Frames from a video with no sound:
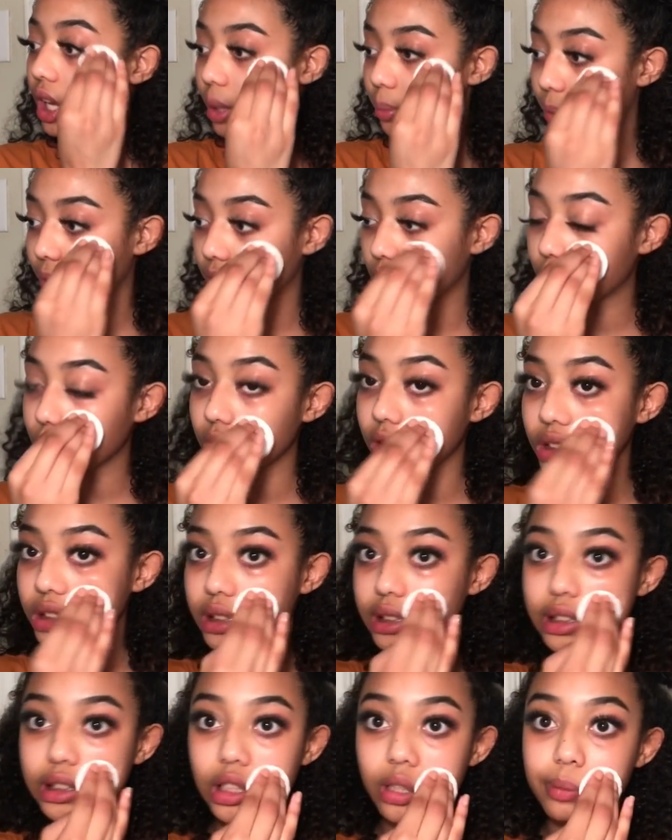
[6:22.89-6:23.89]
but this one is
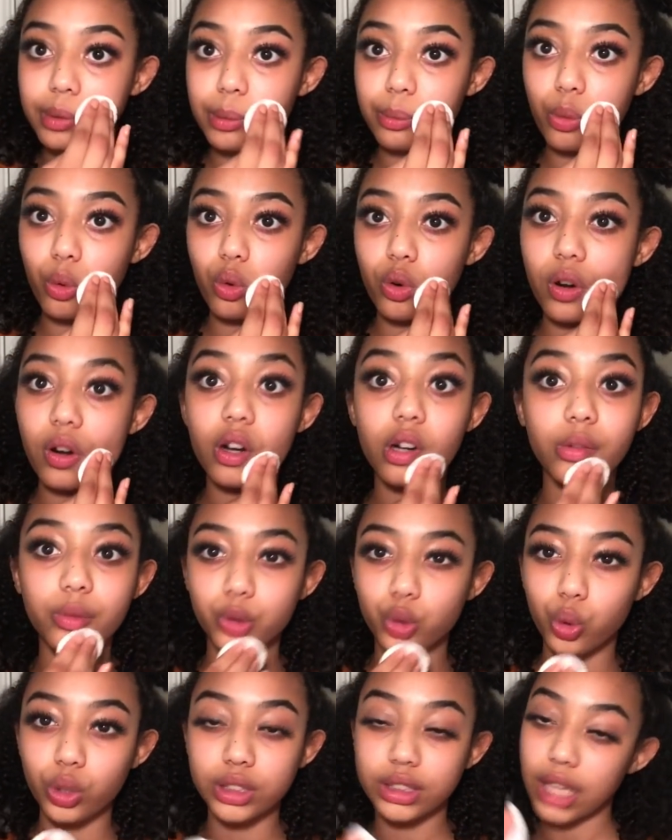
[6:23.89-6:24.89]
just a little bit more
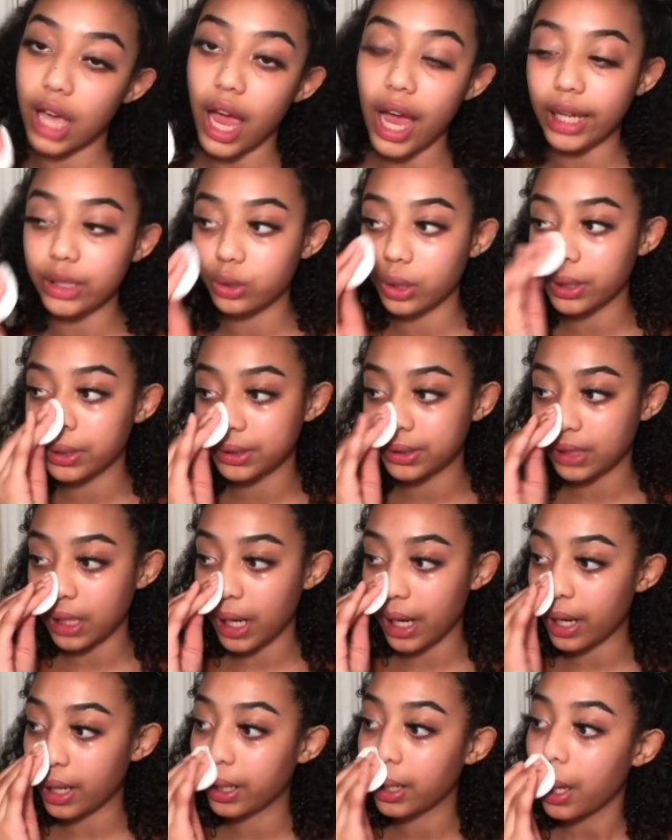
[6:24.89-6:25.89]
towards the hydrating
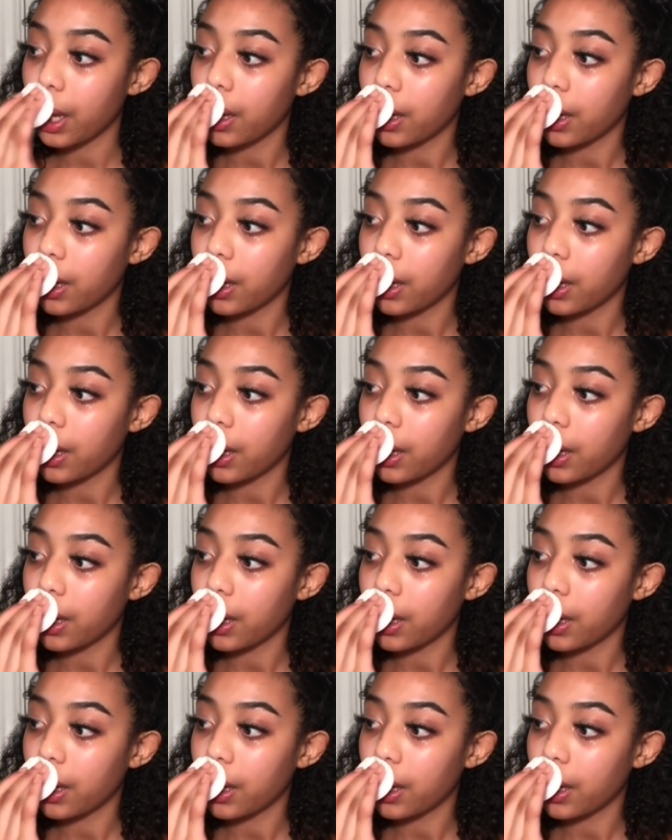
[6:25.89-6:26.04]
side.